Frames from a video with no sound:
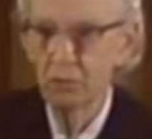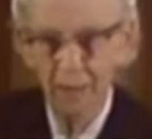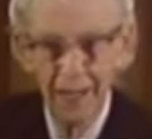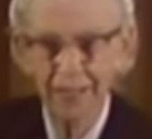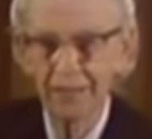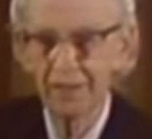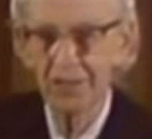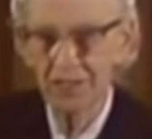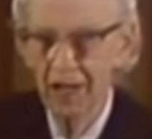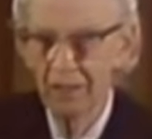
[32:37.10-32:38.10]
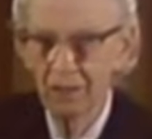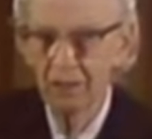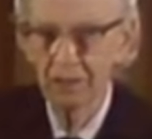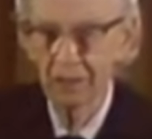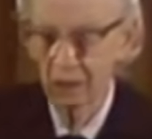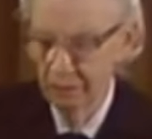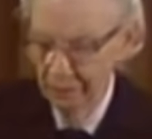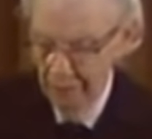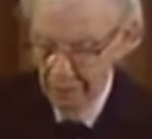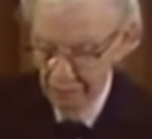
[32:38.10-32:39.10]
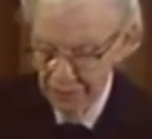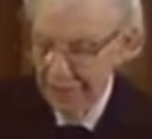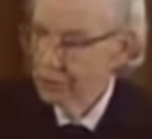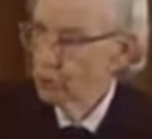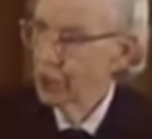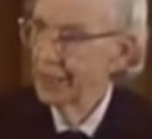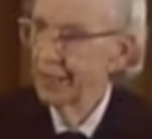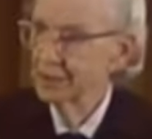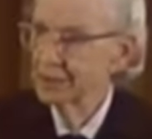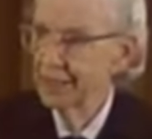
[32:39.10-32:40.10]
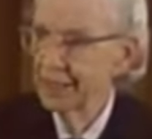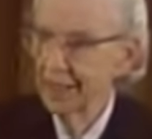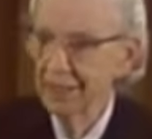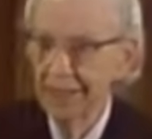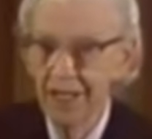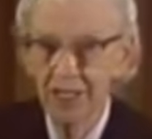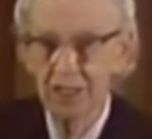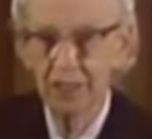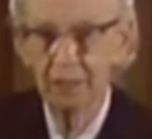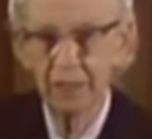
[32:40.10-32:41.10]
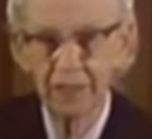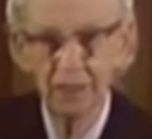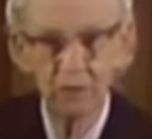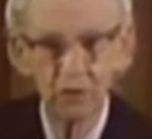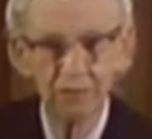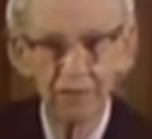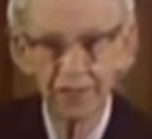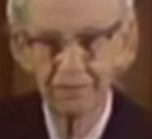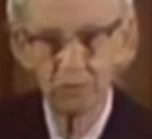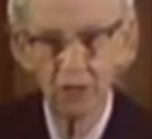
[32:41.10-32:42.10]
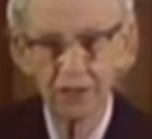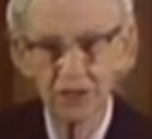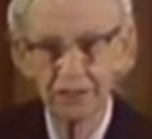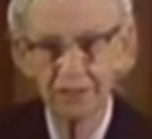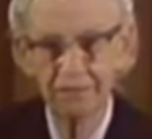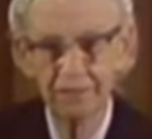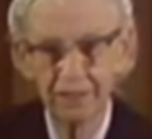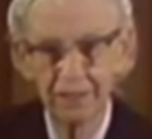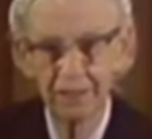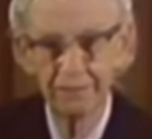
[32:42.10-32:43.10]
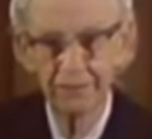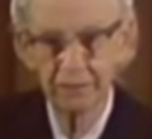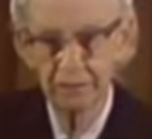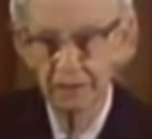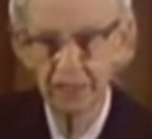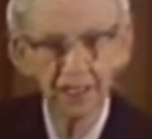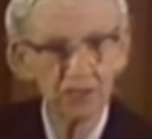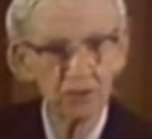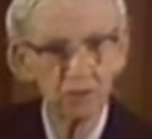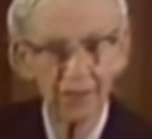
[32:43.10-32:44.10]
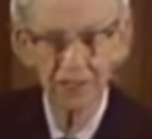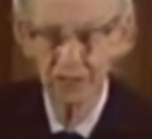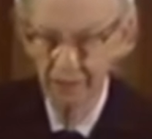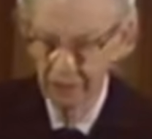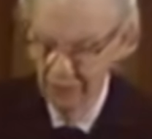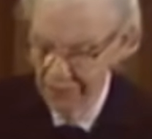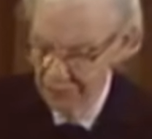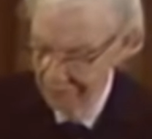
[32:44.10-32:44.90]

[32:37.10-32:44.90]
reminded of this not long ago, because I was walking out to take Allegheny's itty-bitty commuter flight from Washington to Philadelphia. I guess it's Ransom Airlines